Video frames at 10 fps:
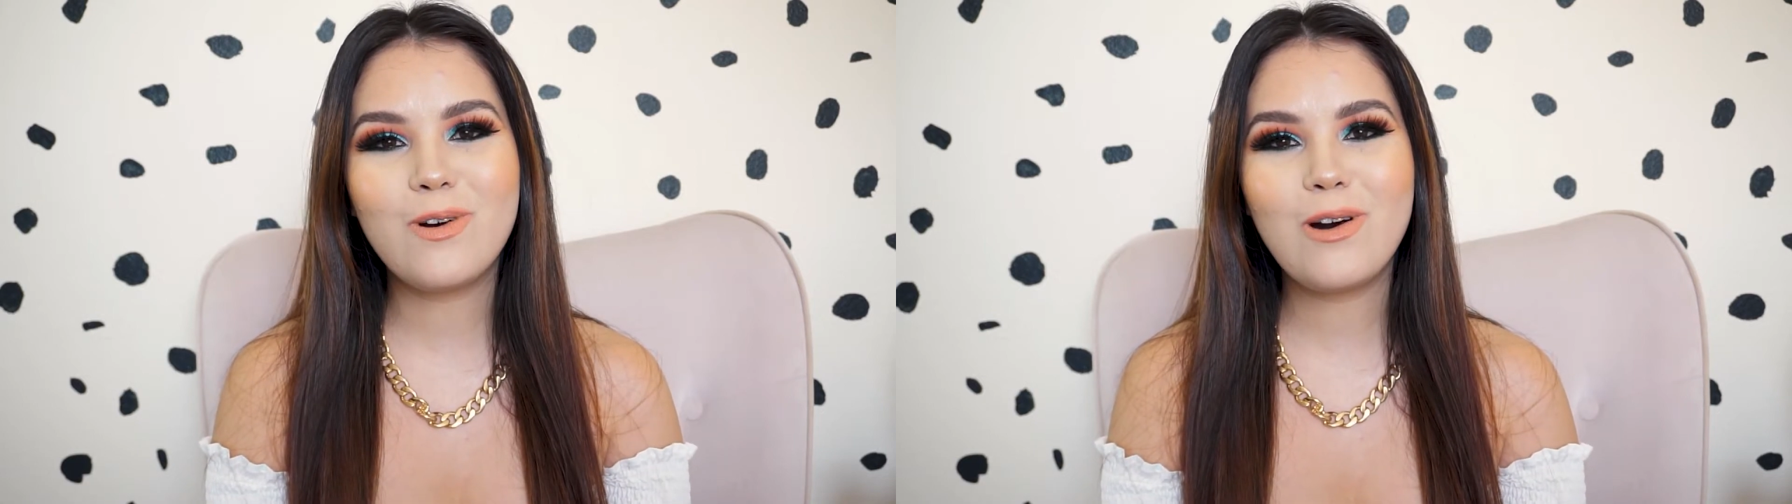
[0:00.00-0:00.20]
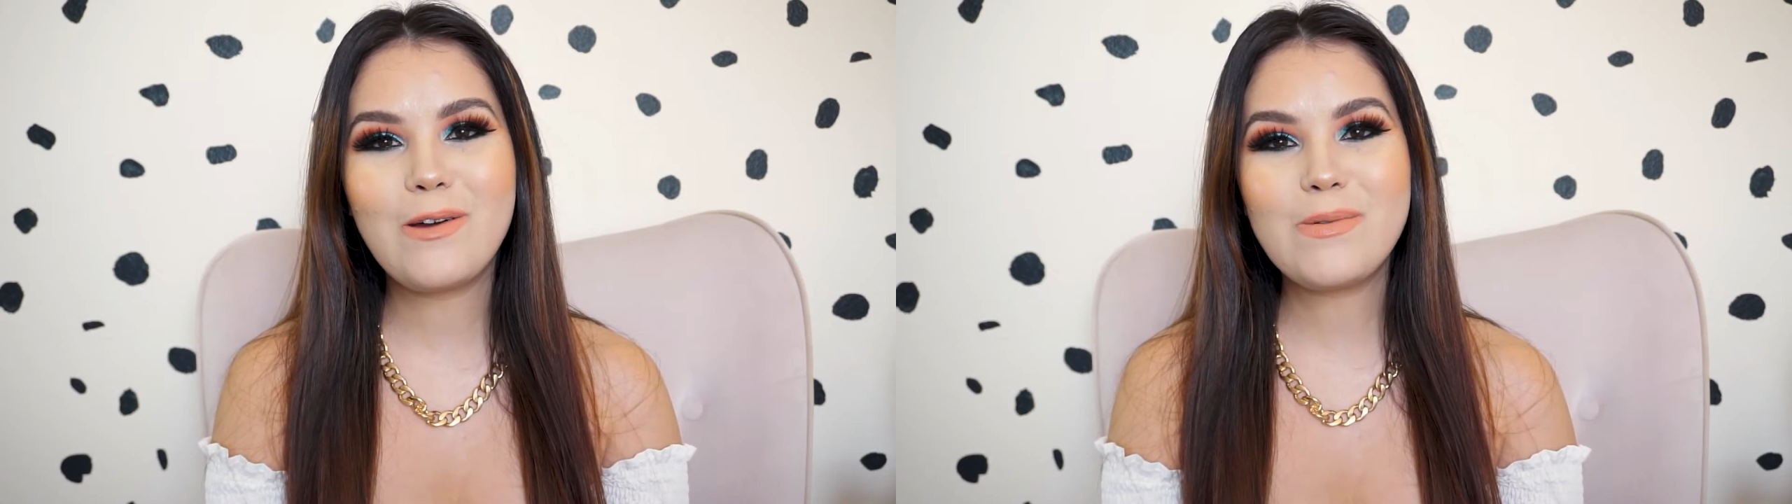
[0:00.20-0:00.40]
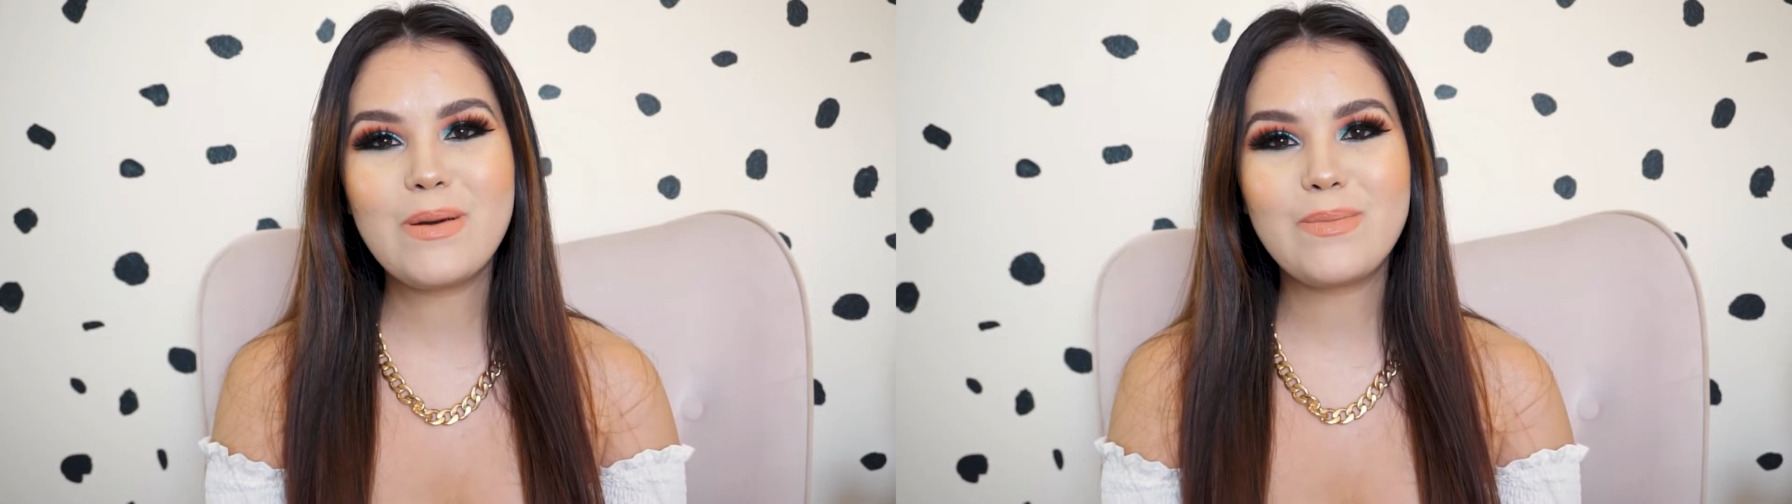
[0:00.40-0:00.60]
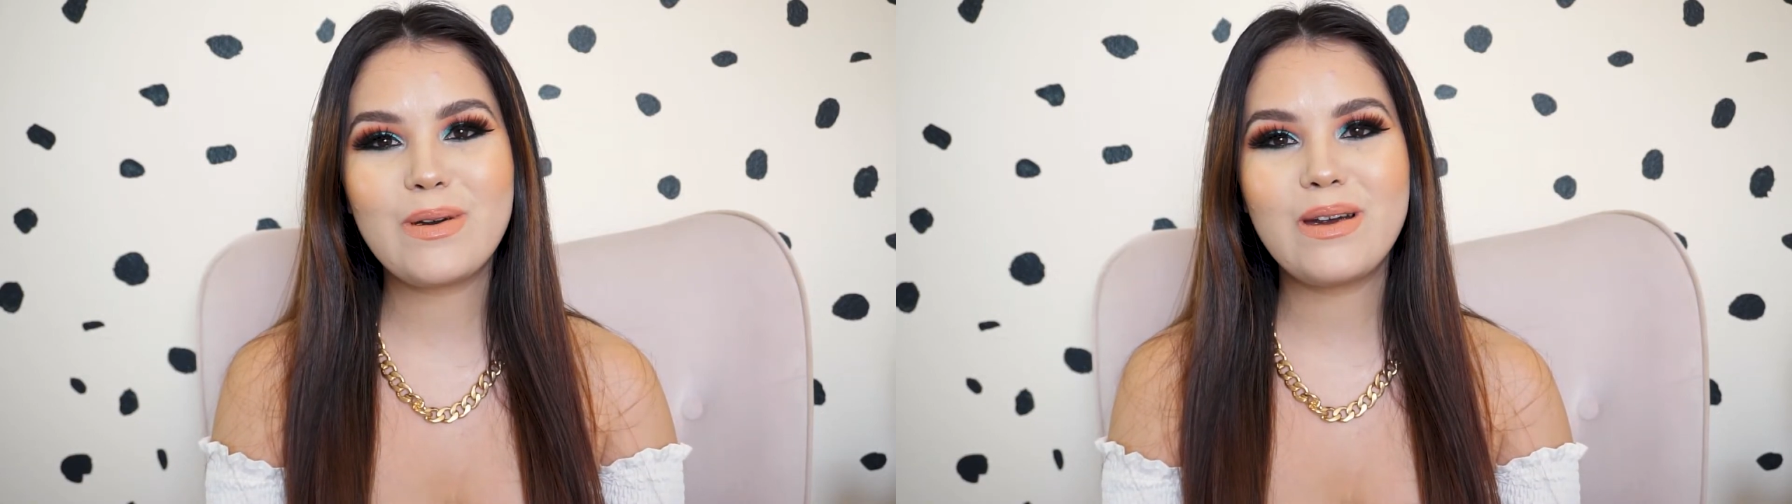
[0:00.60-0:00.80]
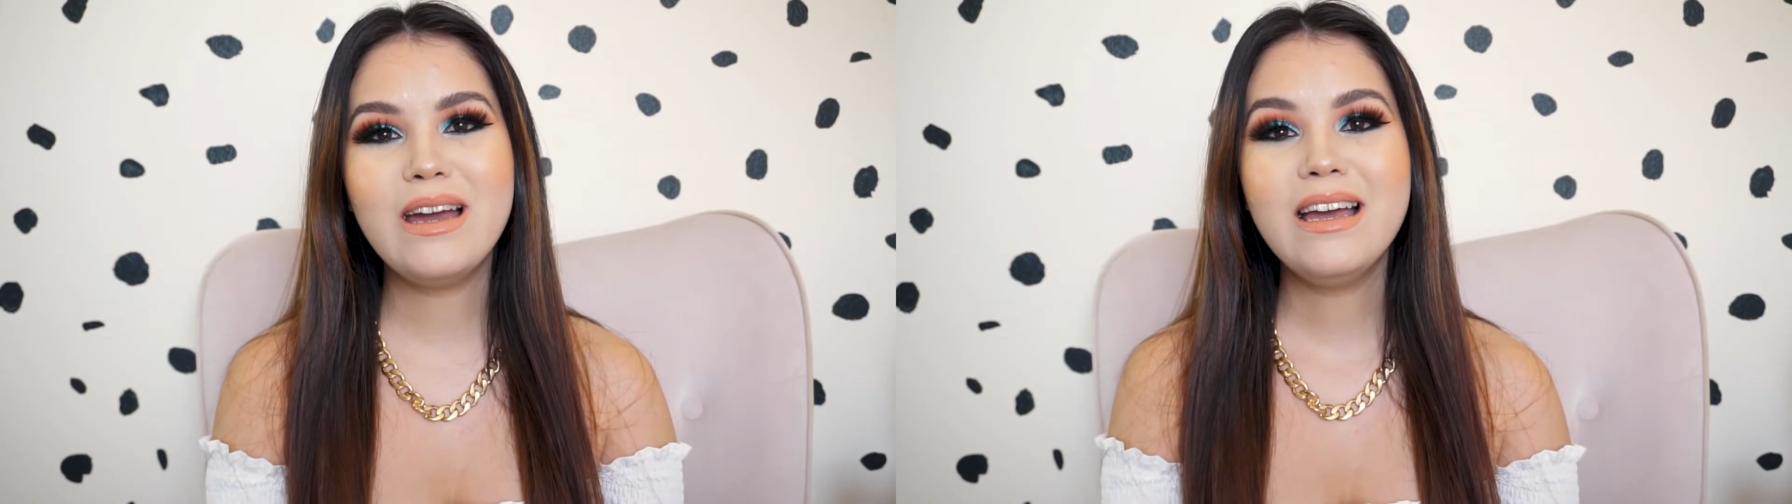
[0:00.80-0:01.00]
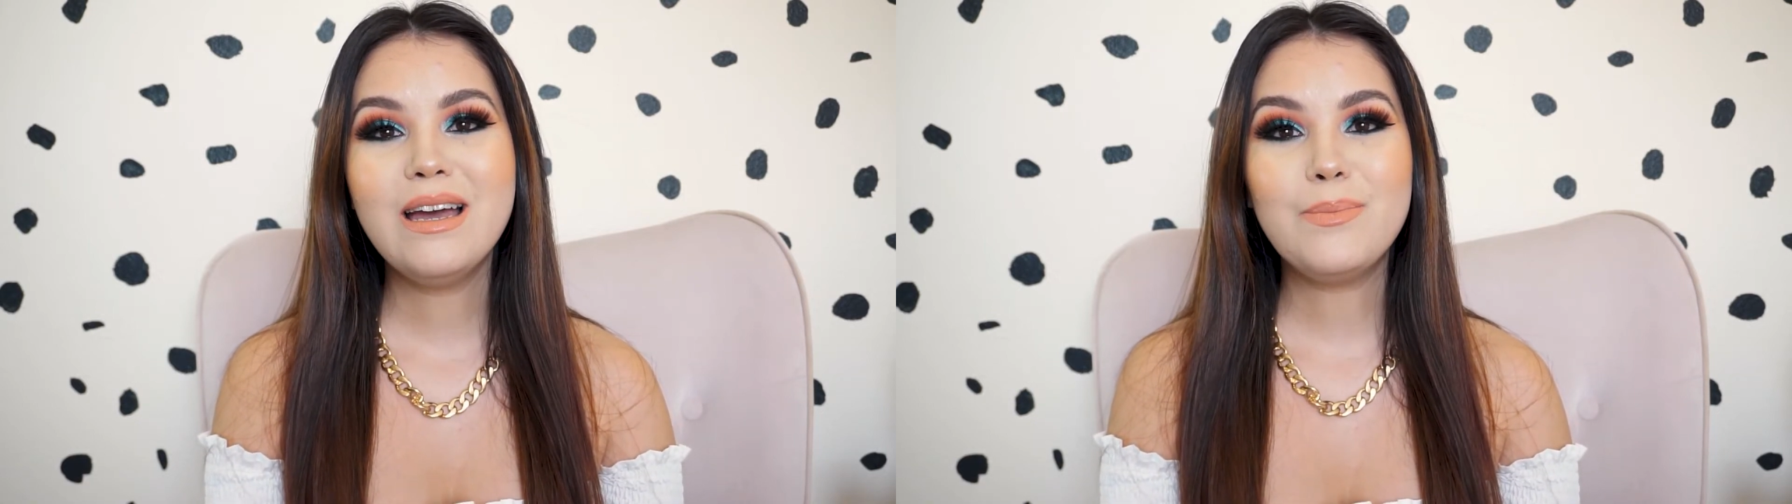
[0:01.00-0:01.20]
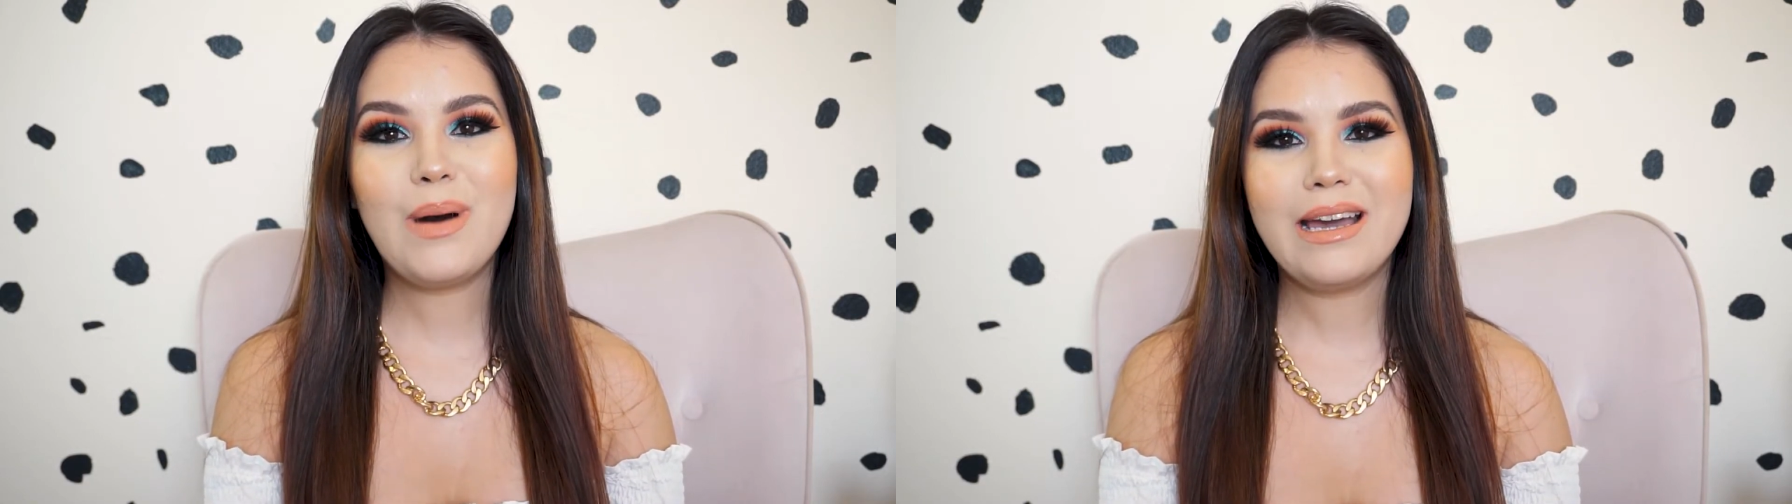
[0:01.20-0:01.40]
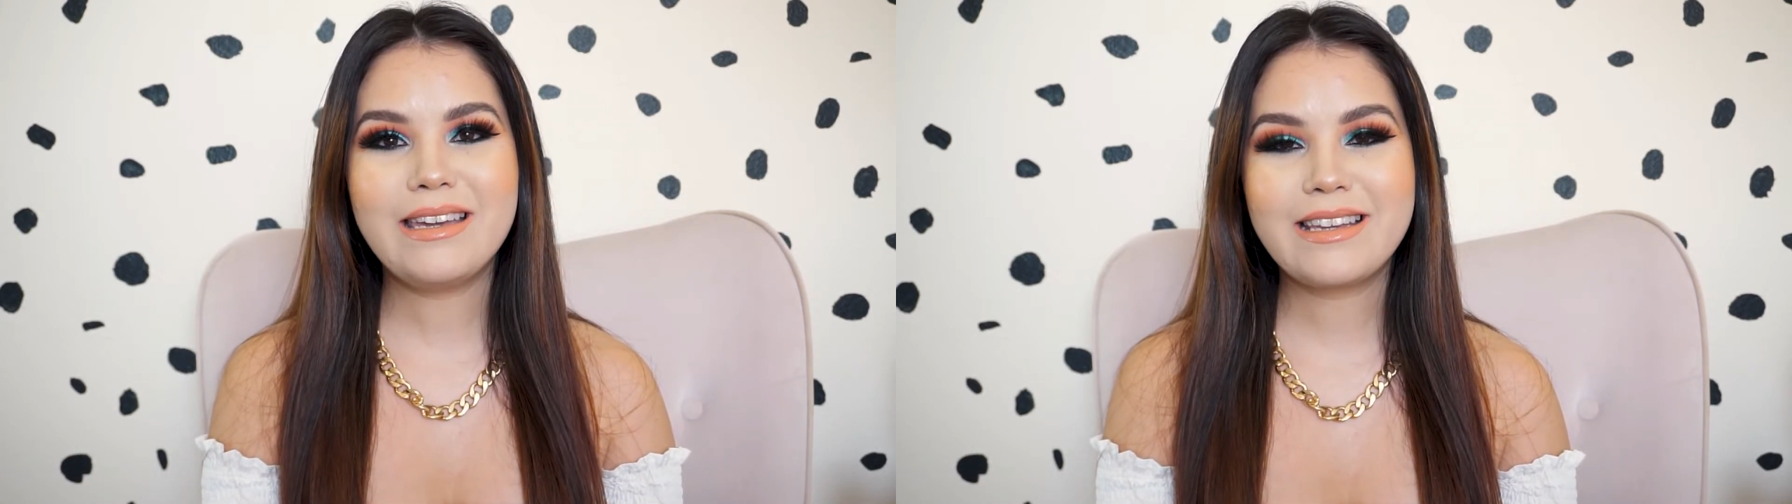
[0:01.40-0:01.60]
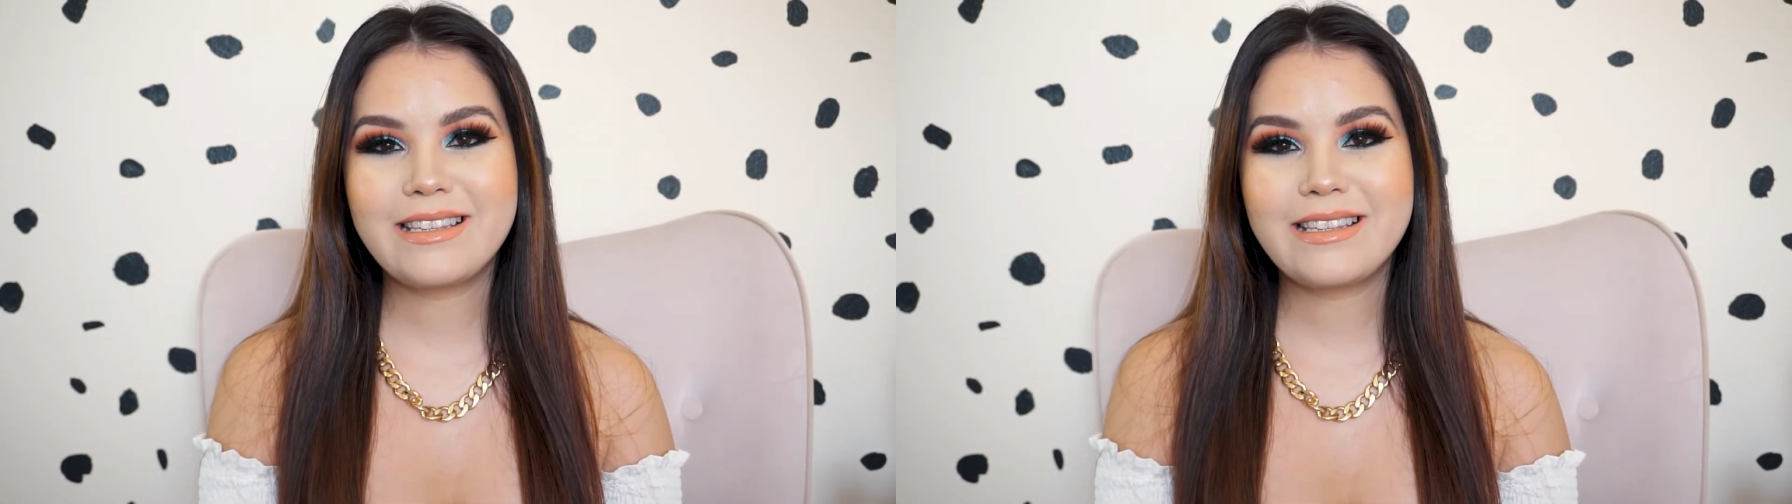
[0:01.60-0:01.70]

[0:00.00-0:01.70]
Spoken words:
I remember buying